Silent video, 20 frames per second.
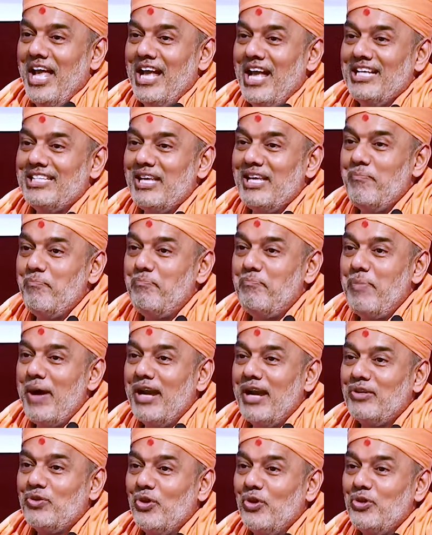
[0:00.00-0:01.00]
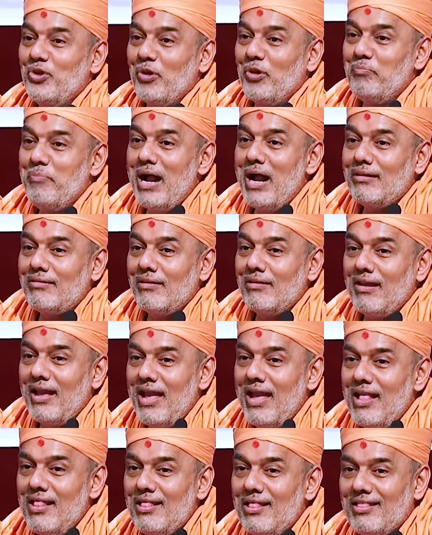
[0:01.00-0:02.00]
has impact on your better
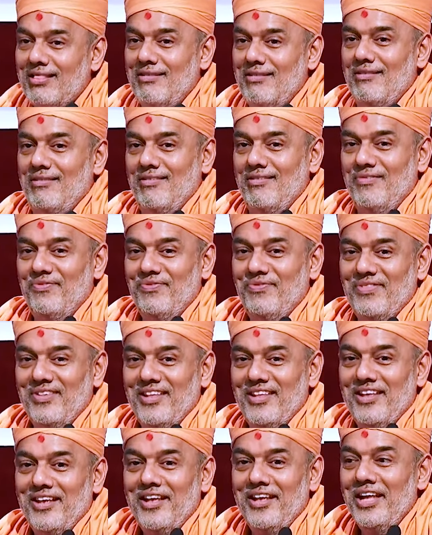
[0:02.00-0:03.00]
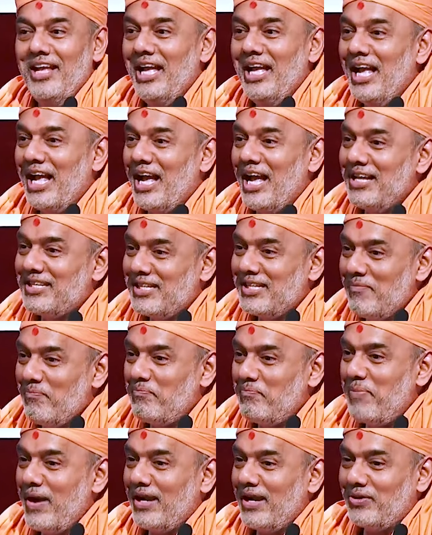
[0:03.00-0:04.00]
health, has
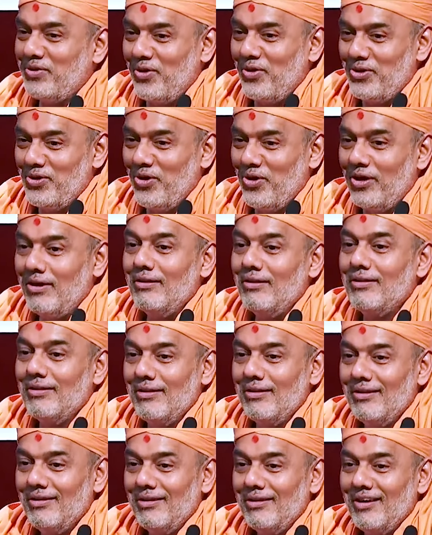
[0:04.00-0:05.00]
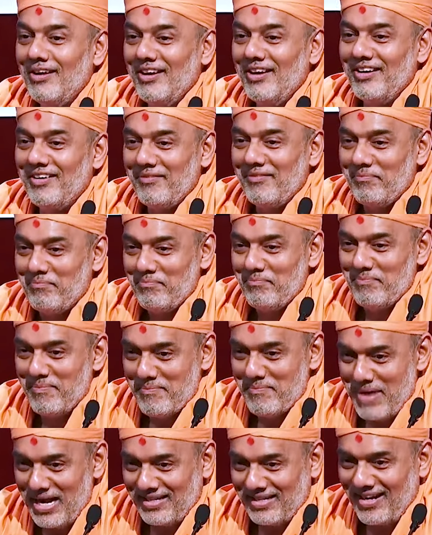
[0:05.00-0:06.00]
impact on your
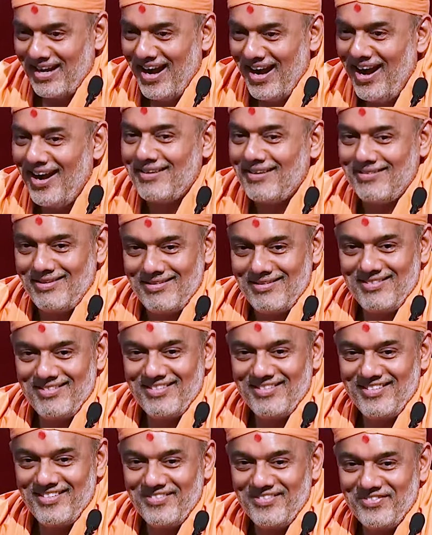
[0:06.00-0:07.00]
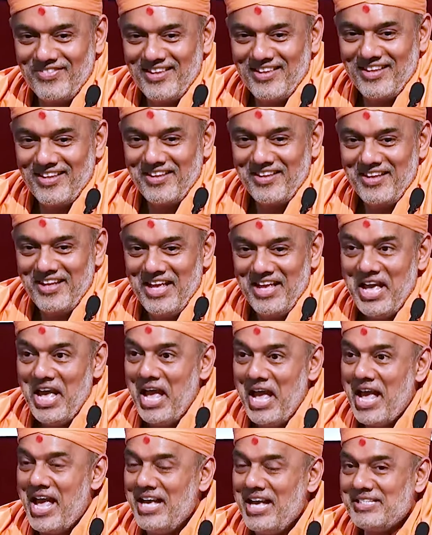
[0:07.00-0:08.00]
better heart,
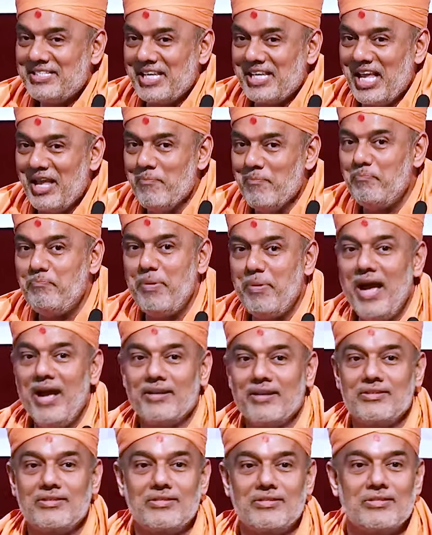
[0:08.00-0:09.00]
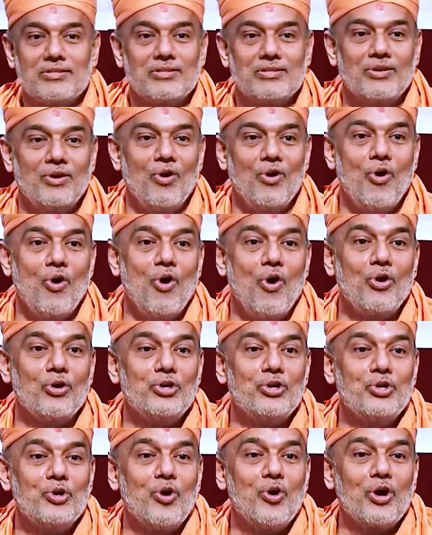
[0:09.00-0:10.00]
has impacts
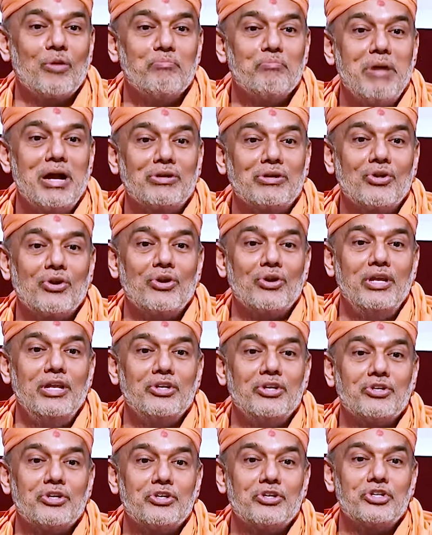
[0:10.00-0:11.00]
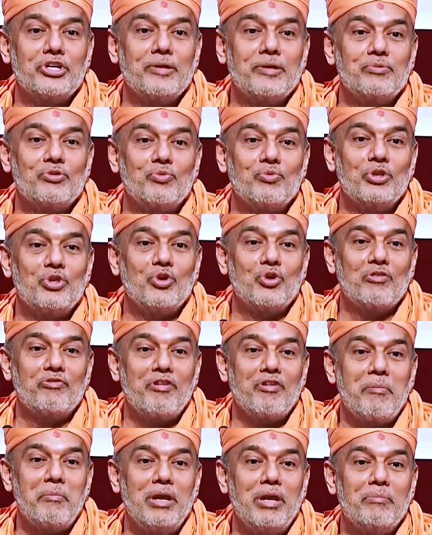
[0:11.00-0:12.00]
on your better relationships with your
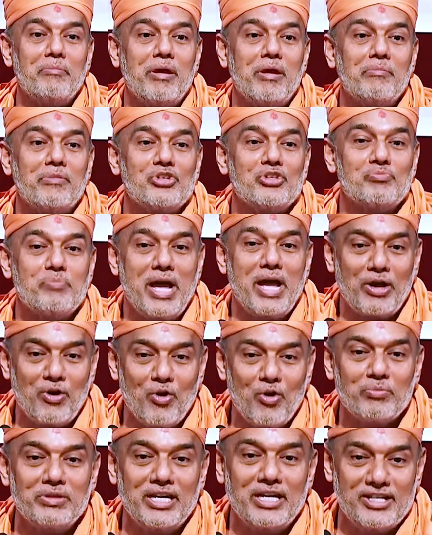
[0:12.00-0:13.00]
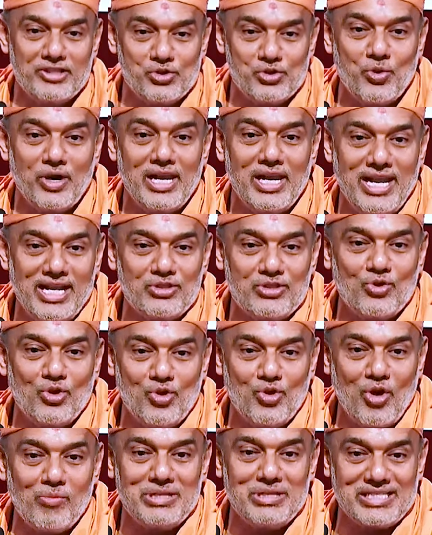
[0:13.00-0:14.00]
family members back home. That is, you are less
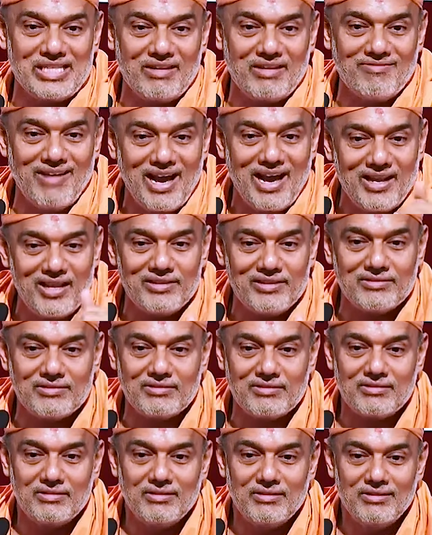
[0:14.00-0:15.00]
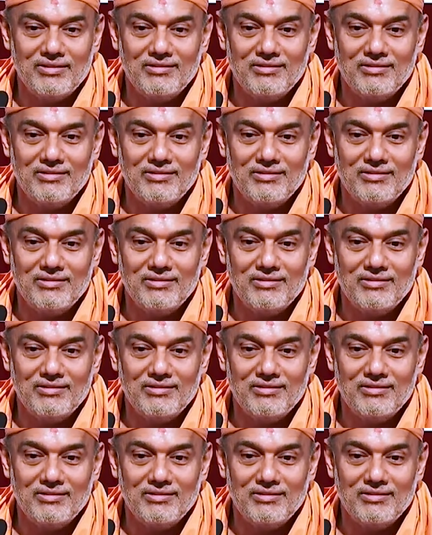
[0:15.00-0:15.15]
on domestic violence.